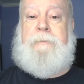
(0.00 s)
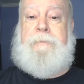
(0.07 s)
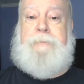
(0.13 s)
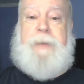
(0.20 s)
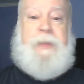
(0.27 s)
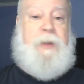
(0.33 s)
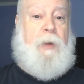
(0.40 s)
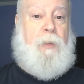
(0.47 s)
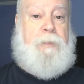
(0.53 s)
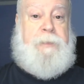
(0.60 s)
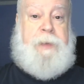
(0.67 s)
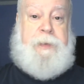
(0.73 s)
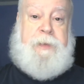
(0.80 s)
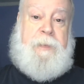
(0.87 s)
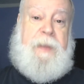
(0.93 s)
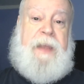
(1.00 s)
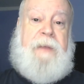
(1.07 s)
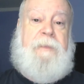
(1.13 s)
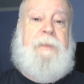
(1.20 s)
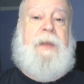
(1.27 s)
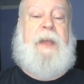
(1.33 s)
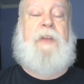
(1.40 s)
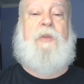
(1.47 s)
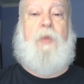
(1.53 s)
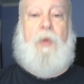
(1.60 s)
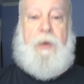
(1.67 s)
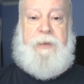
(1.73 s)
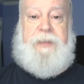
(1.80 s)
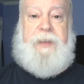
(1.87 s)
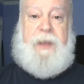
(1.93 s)
But to me, it's
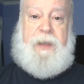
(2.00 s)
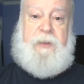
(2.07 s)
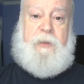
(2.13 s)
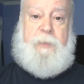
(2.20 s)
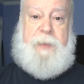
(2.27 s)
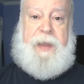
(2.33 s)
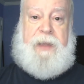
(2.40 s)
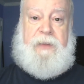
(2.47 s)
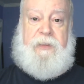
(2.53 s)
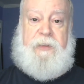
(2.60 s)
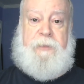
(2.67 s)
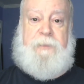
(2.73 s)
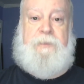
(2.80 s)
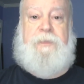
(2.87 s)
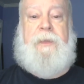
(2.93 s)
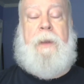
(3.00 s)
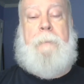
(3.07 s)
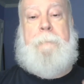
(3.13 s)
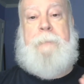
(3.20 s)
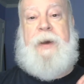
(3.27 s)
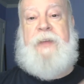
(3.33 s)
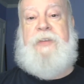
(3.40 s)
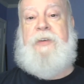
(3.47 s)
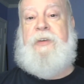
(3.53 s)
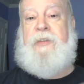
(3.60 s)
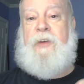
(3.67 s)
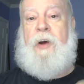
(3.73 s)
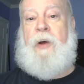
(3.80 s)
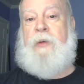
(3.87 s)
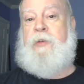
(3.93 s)
worth the expense. But there's
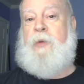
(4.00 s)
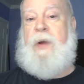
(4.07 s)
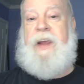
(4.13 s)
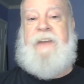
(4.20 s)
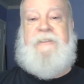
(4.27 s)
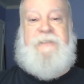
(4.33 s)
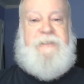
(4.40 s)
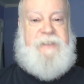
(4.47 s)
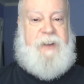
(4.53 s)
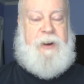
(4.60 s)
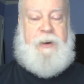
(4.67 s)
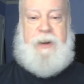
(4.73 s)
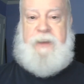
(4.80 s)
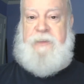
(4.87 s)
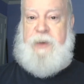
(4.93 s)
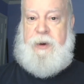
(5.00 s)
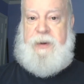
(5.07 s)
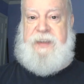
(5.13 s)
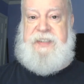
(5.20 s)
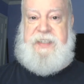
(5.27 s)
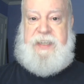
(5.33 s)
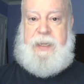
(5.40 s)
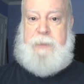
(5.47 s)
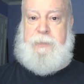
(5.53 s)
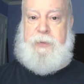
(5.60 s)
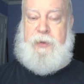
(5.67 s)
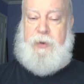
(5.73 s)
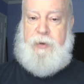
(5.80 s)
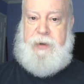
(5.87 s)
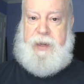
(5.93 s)
also a very, very steep
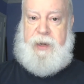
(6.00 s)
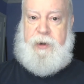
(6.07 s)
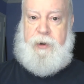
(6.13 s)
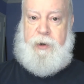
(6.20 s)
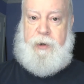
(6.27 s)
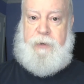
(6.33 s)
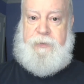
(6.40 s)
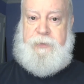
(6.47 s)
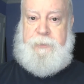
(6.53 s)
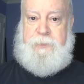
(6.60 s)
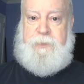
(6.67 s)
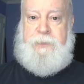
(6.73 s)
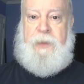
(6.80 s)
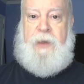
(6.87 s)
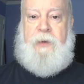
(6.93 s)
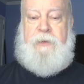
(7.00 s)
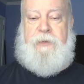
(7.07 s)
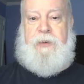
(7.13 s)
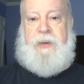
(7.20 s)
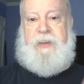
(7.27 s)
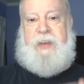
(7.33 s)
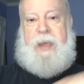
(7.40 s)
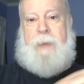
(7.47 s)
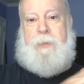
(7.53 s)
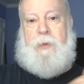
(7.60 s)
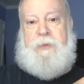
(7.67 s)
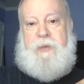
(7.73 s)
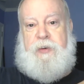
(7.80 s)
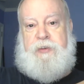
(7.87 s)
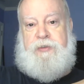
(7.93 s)
learning curve. For example,
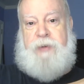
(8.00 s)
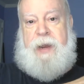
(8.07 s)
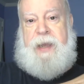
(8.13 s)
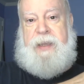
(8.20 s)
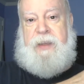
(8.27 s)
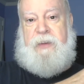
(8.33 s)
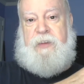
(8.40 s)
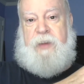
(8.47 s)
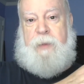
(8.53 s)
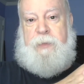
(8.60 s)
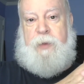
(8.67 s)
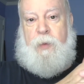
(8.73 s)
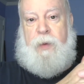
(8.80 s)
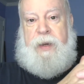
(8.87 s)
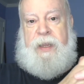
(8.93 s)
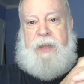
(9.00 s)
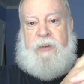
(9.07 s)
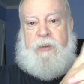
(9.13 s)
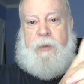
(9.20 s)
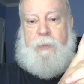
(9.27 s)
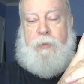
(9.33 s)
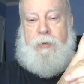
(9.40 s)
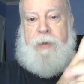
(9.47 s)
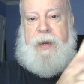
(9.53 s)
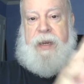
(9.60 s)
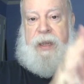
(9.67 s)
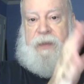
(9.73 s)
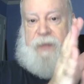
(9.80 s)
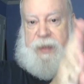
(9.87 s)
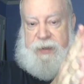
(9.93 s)
if you're tracking something when it hits the
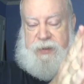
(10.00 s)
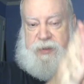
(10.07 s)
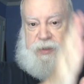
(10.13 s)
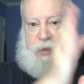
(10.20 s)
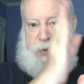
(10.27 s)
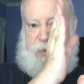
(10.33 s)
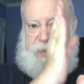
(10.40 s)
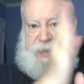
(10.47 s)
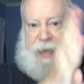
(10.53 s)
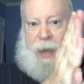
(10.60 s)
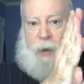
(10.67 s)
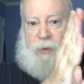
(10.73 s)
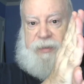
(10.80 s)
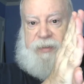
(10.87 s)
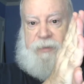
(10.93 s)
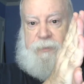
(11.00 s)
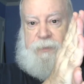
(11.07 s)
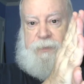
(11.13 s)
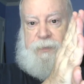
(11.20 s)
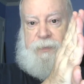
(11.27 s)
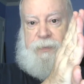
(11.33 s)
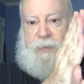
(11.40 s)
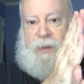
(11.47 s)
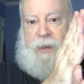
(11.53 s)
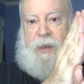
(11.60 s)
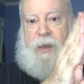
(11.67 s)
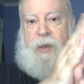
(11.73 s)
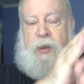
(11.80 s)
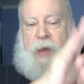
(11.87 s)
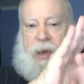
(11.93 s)
meridian, that's due south,
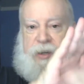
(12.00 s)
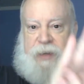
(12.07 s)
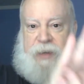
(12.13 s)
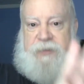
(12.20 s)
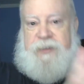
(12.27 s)
you actually have to